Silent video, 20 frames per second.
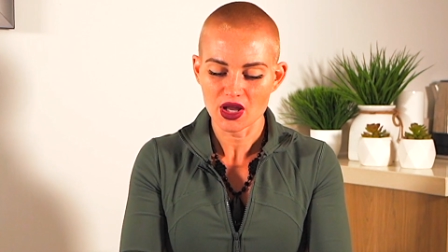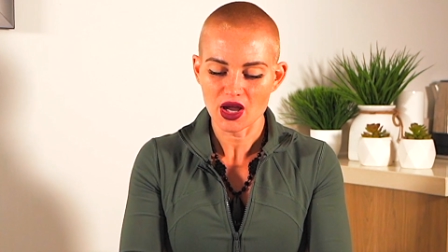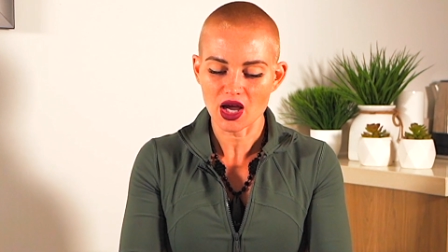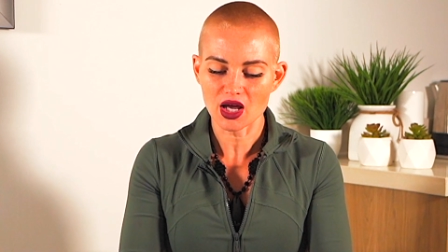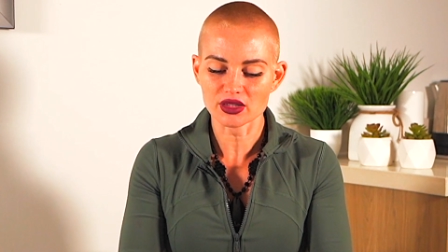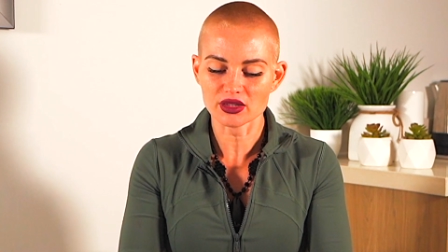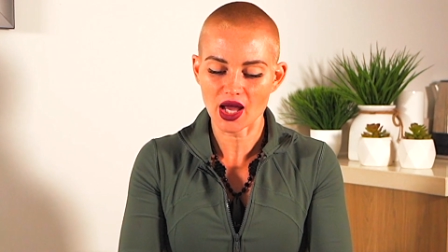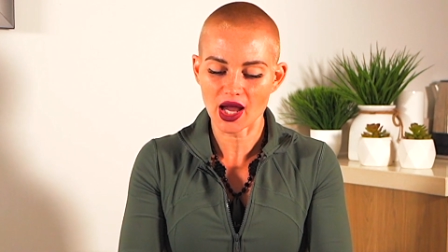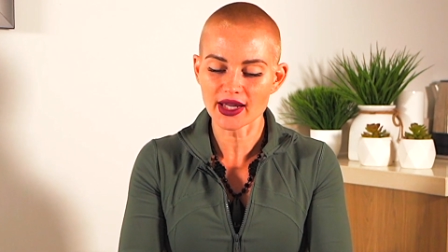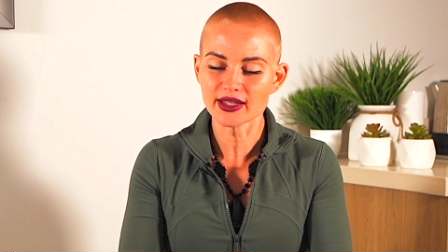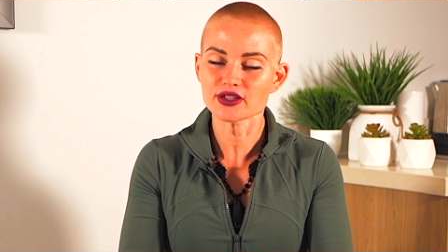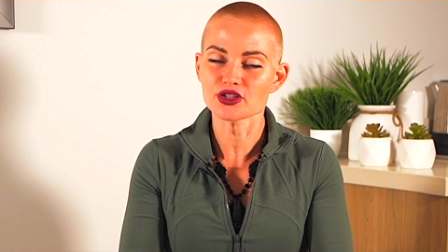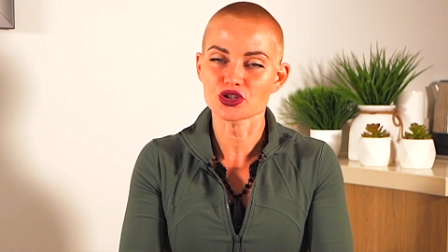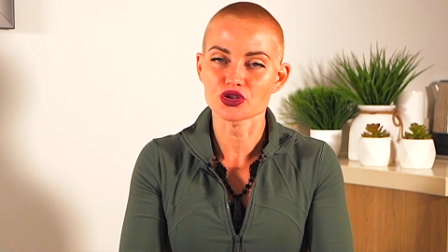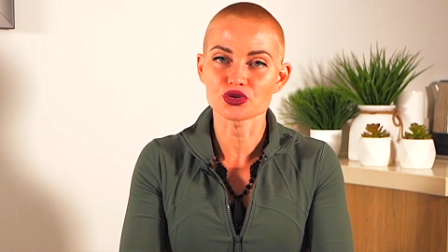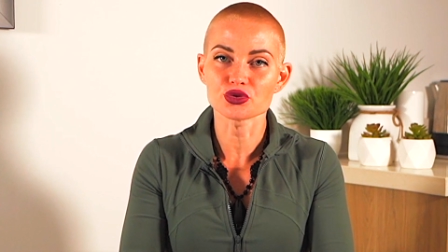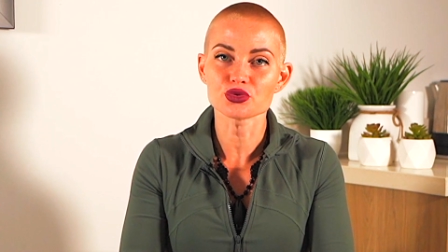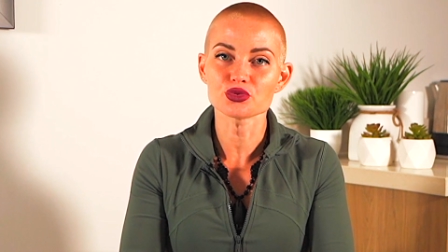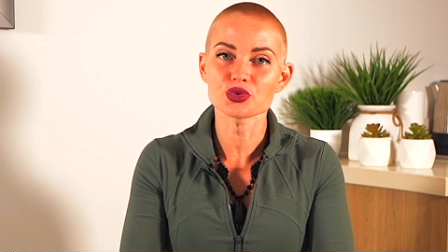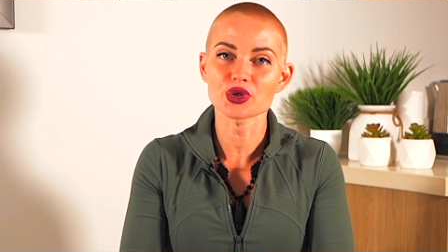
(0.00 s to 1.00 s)
align
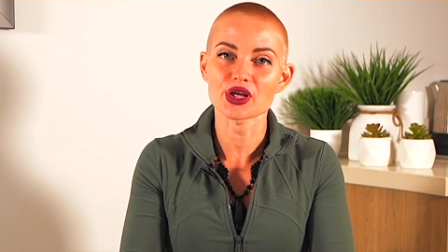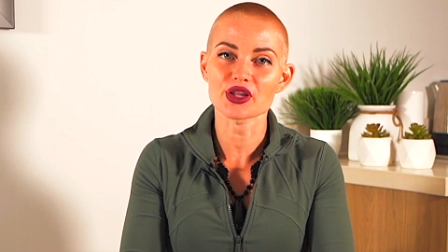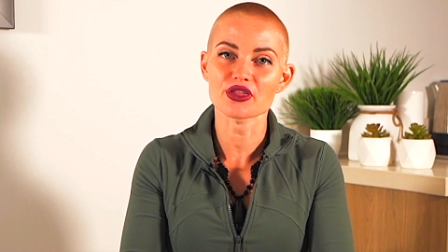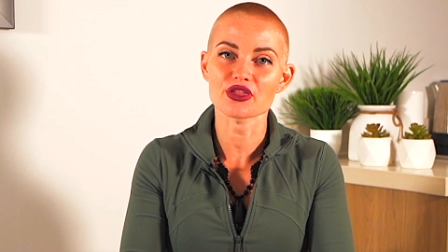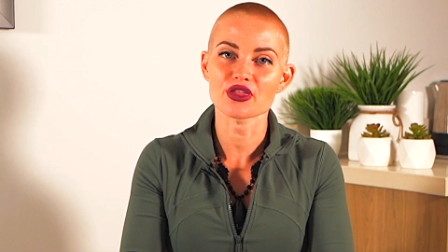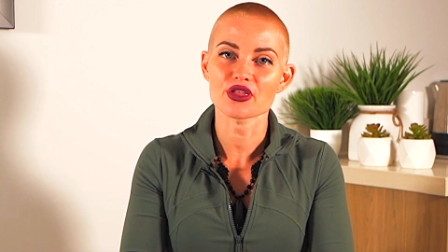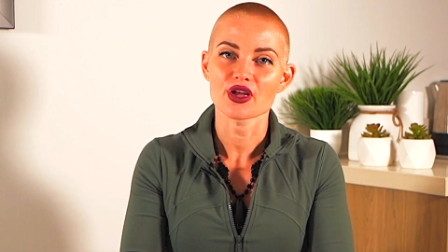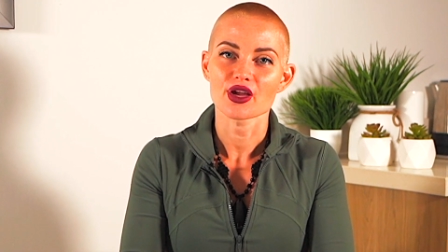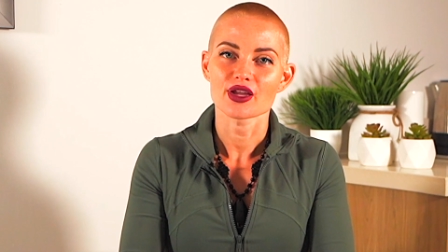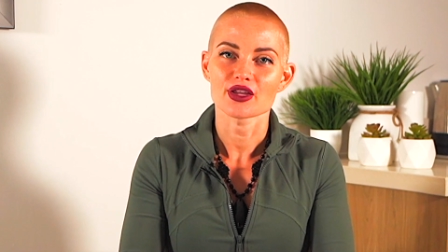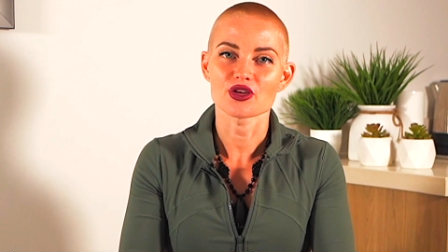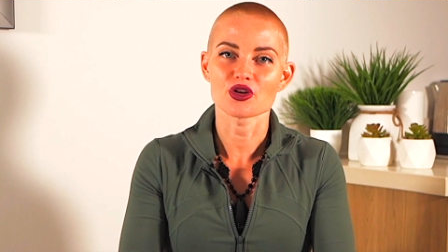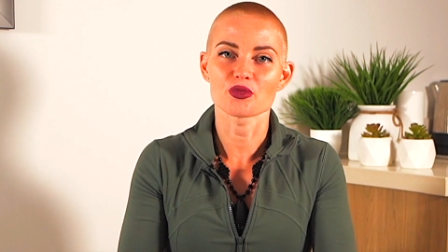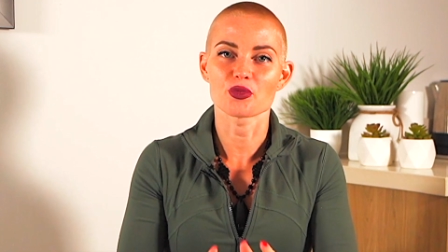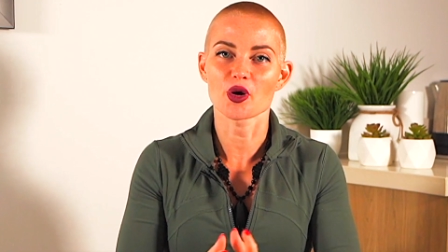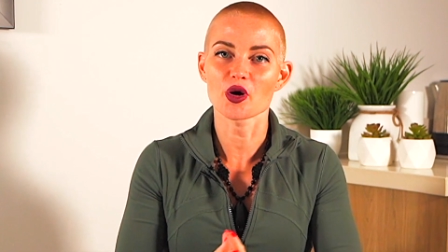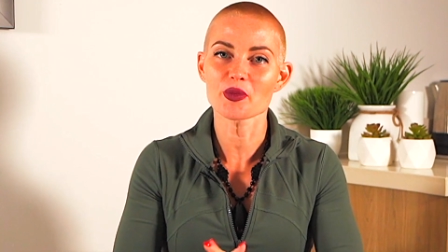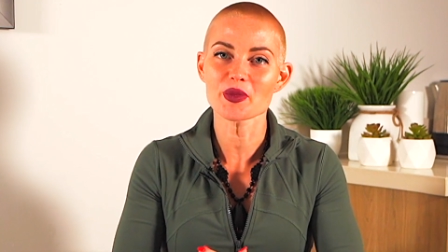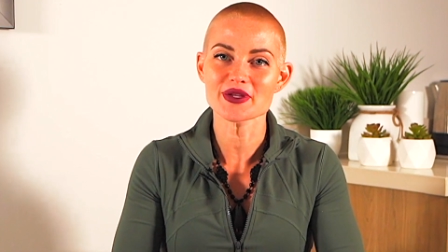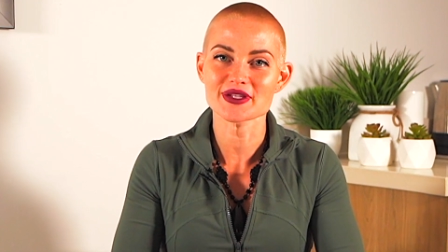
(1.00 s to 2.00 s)
you with your
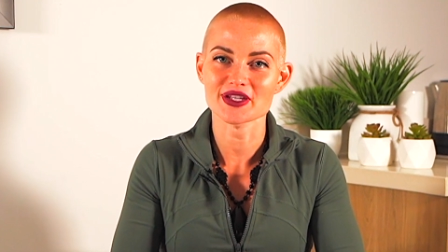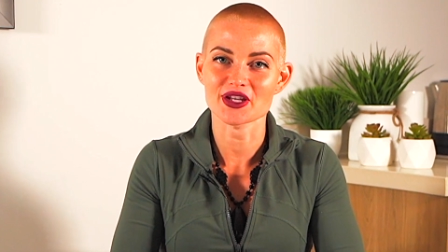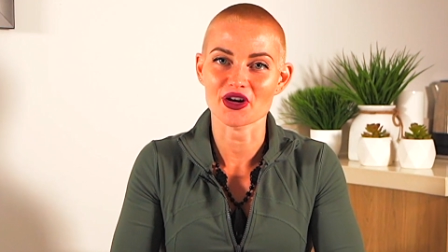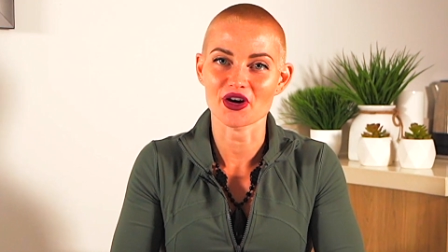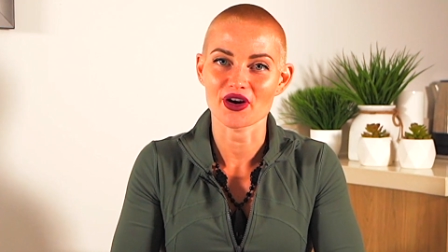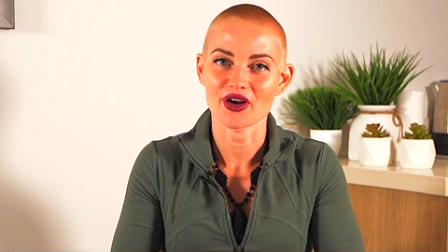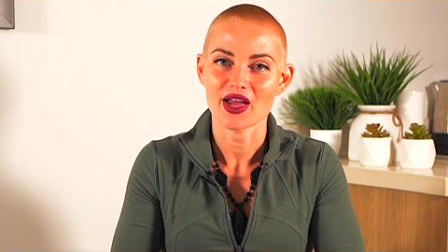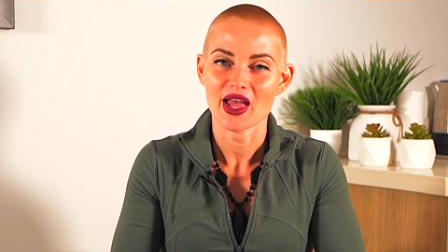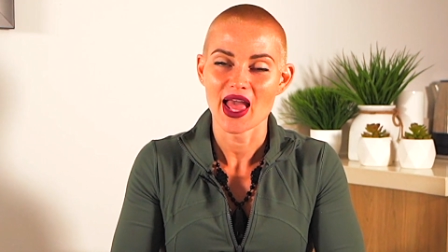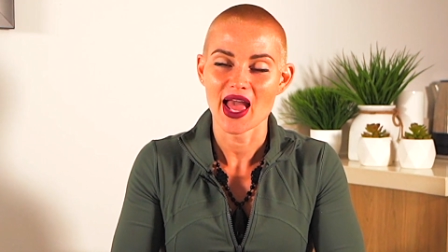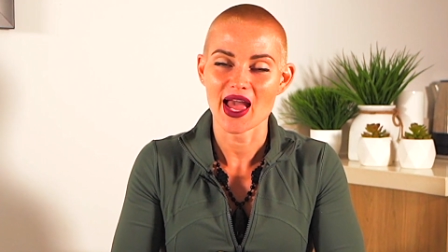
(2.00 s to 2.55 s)
purpose here.